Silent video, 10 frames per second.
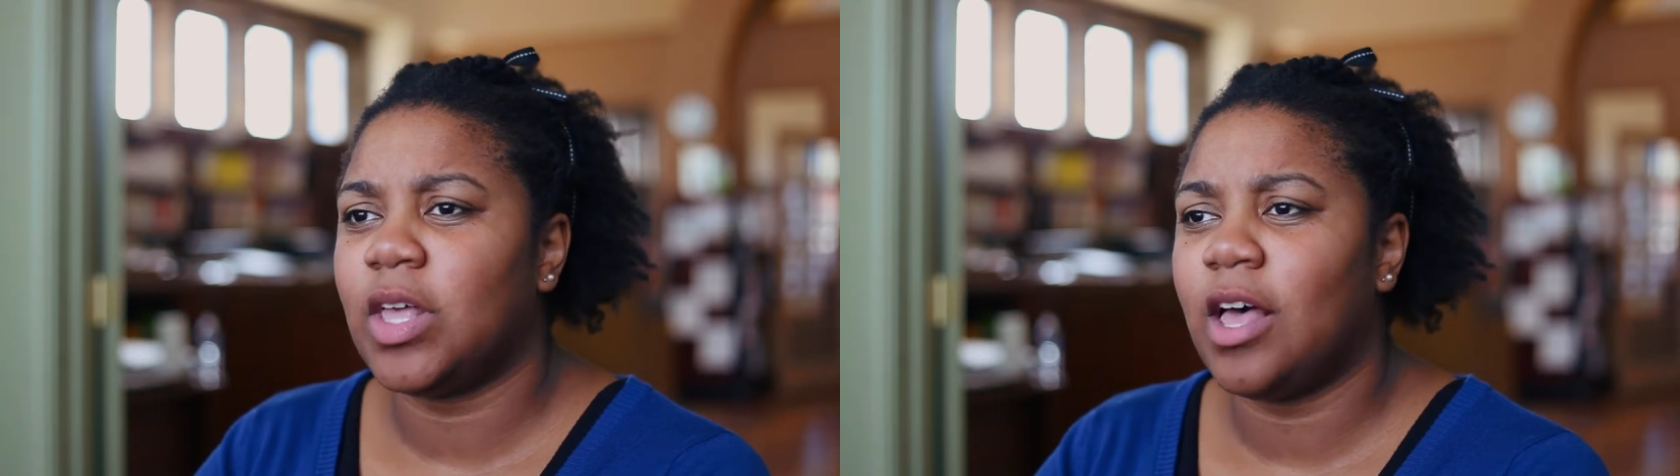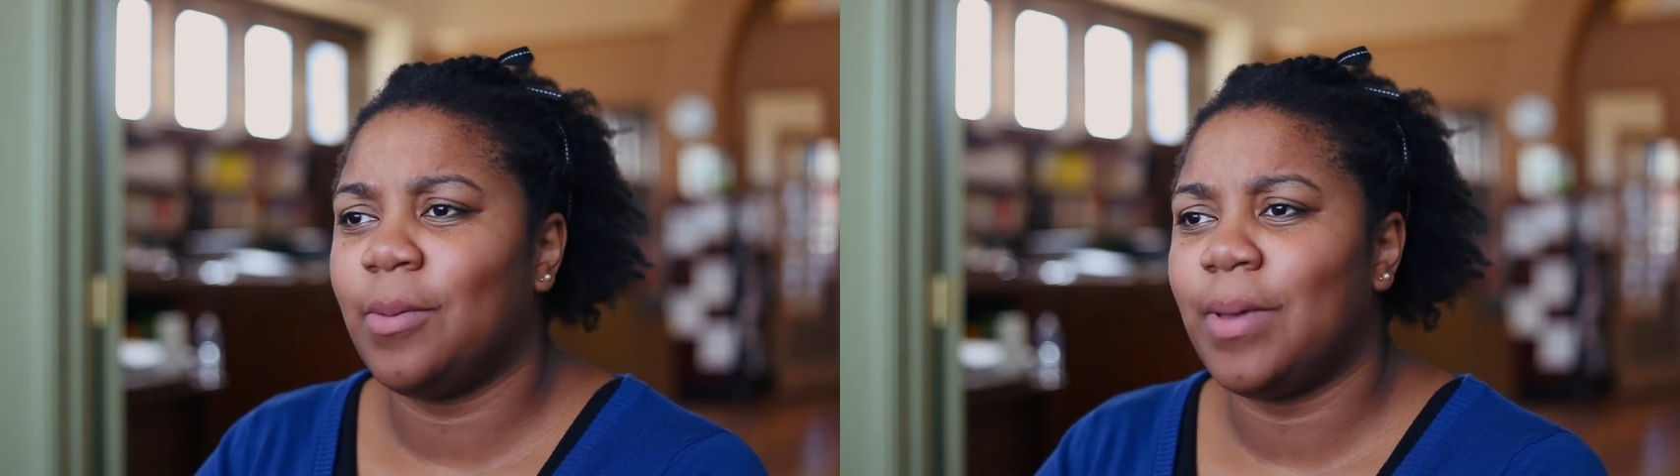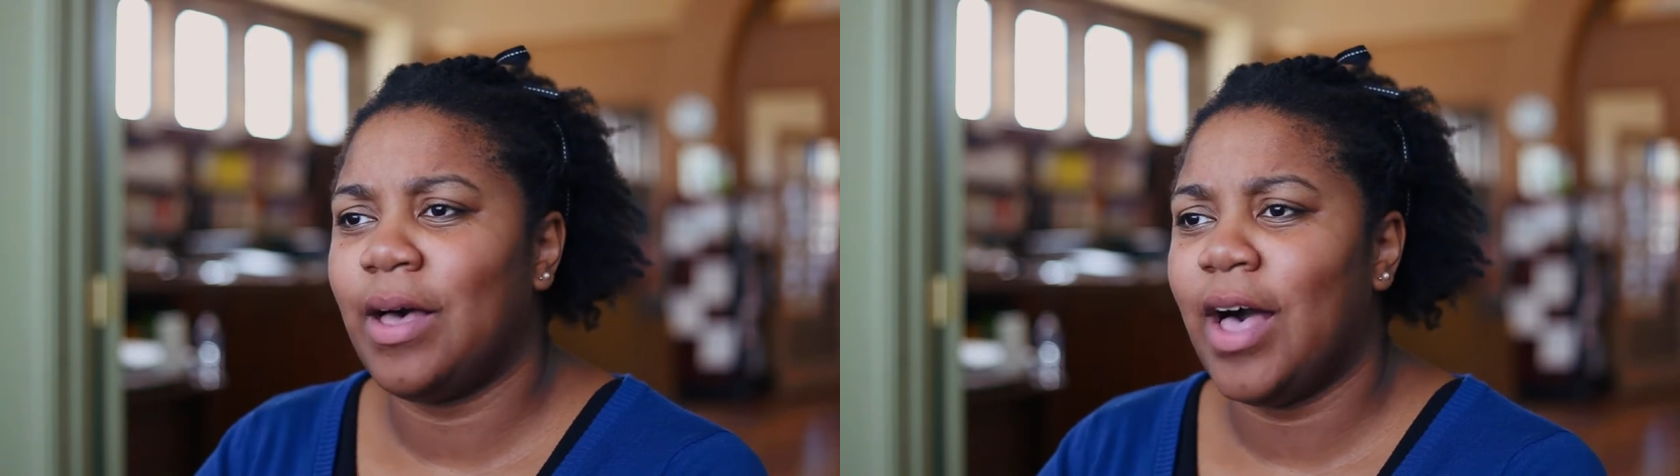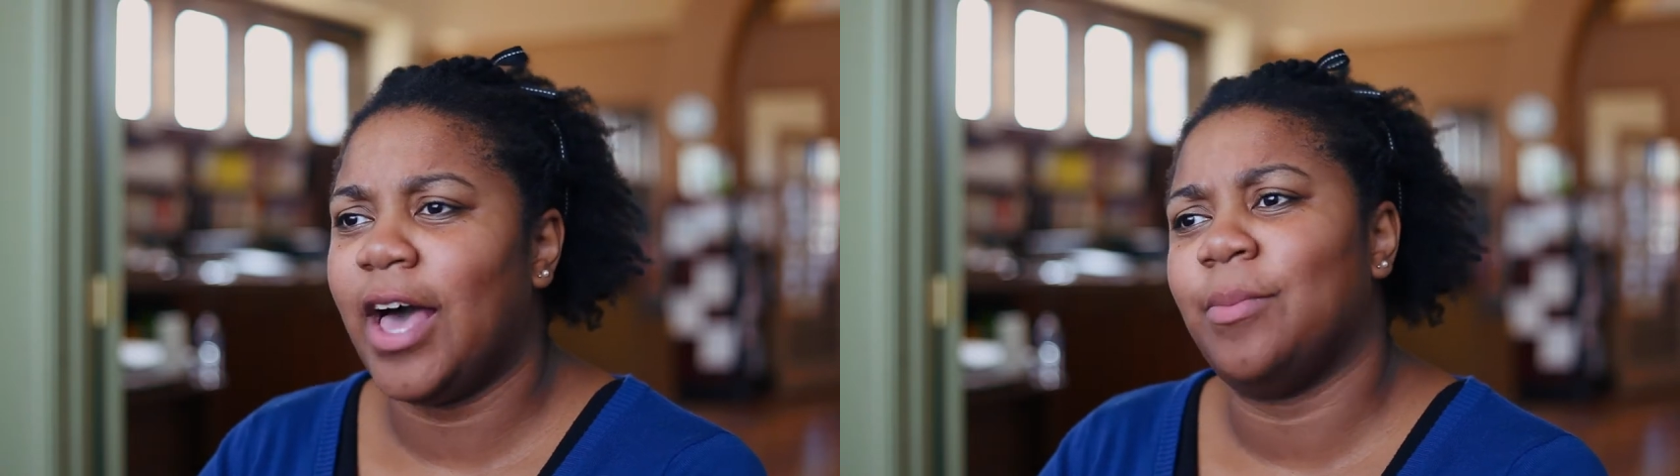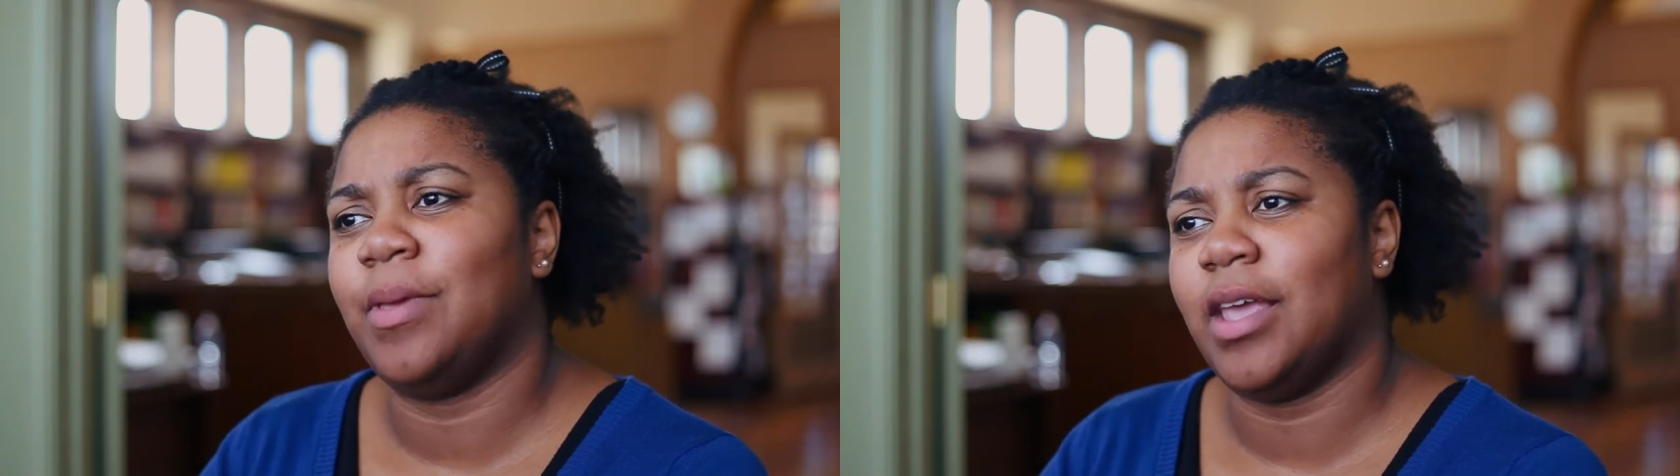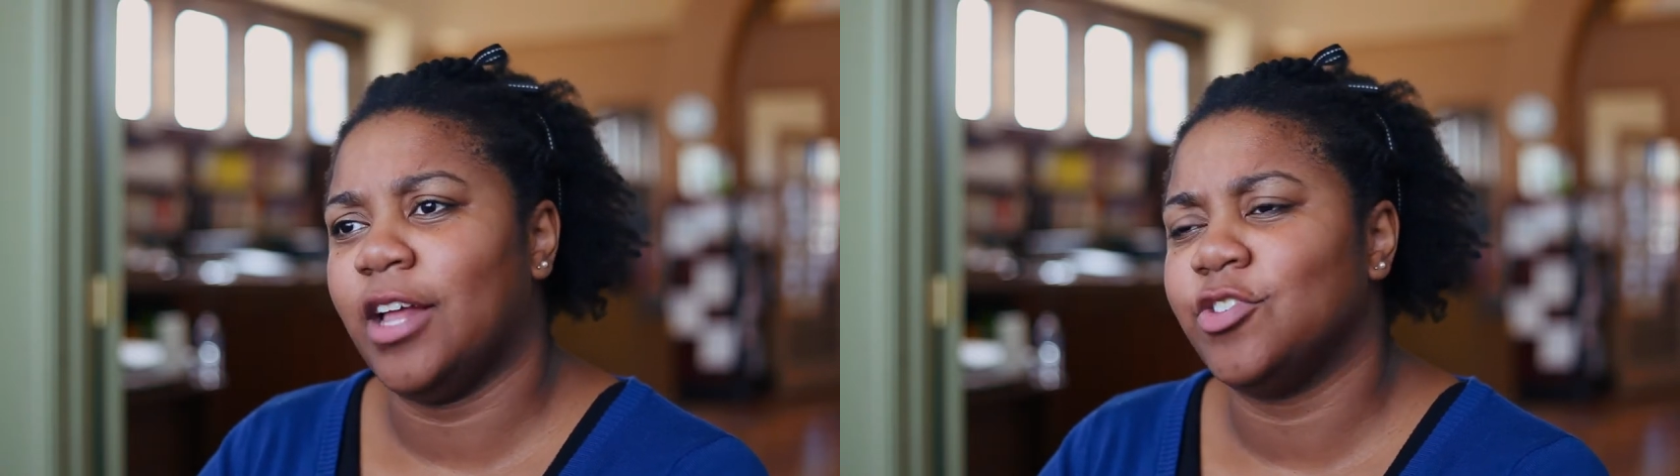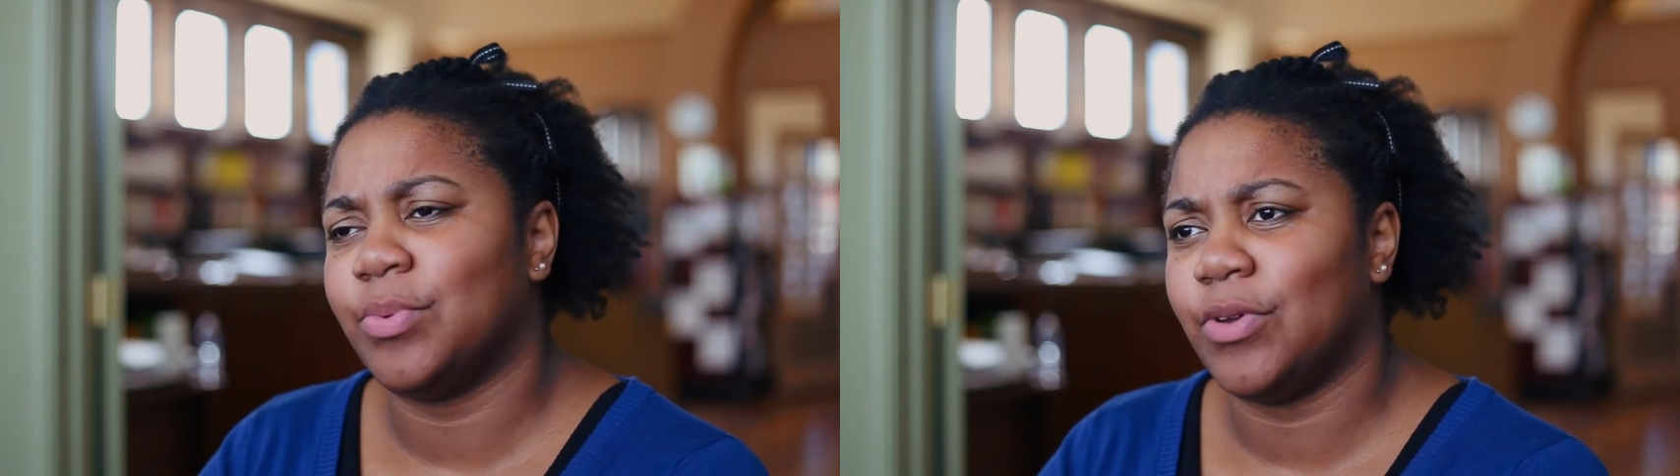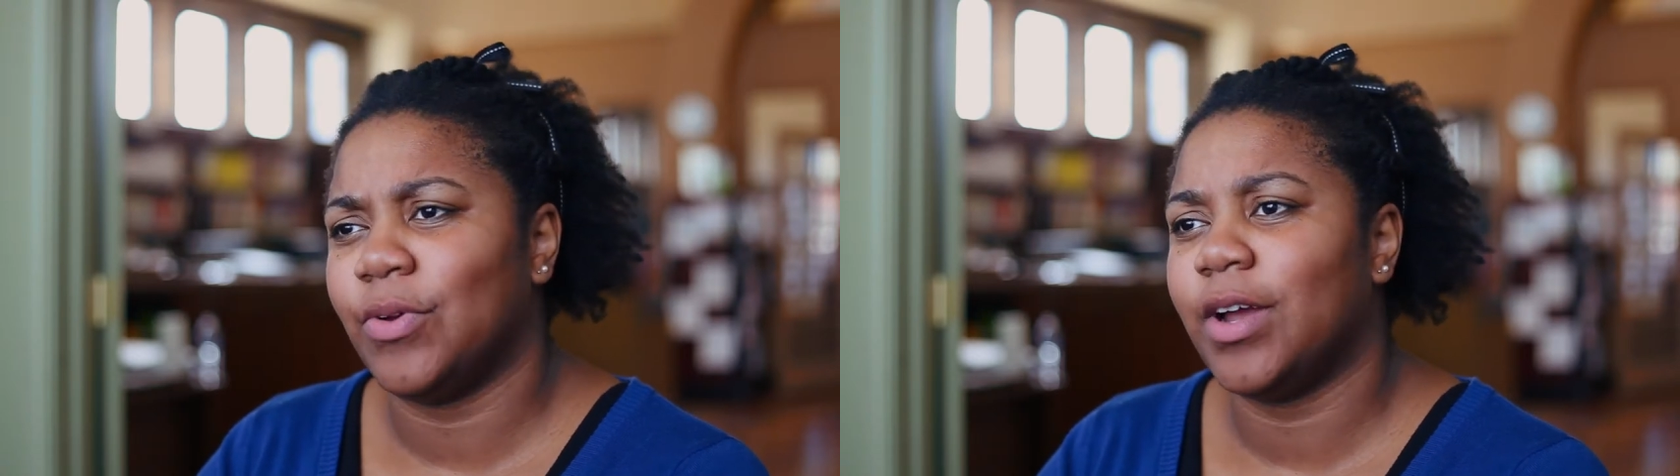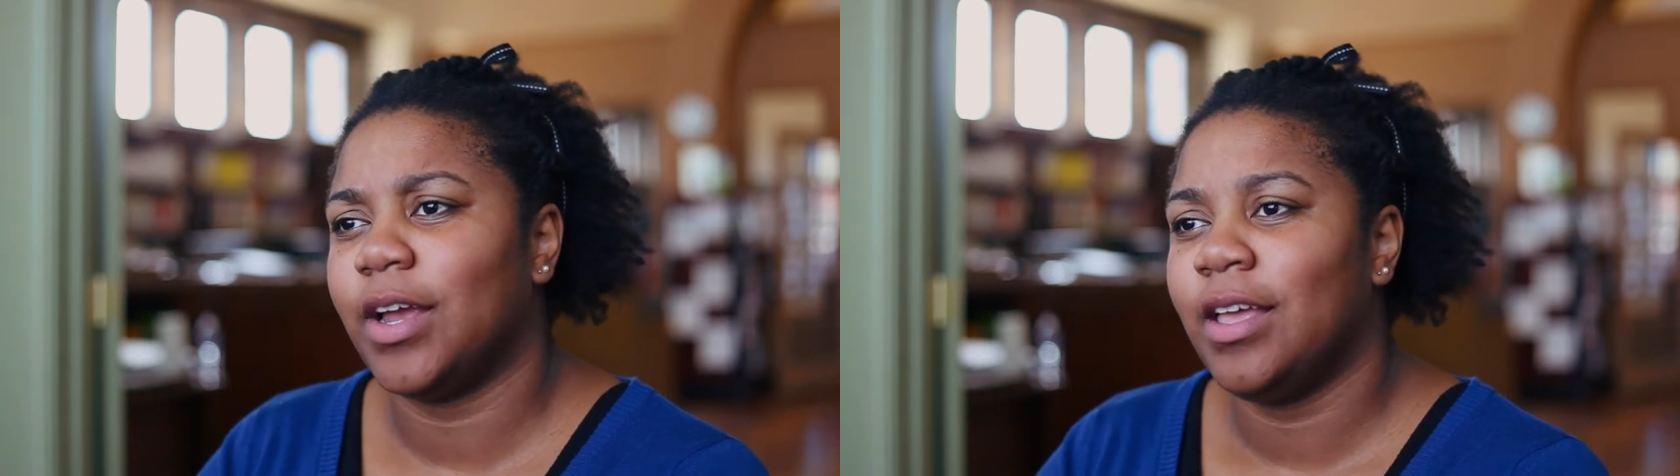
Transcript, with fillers: all about how to be an entrepreneur.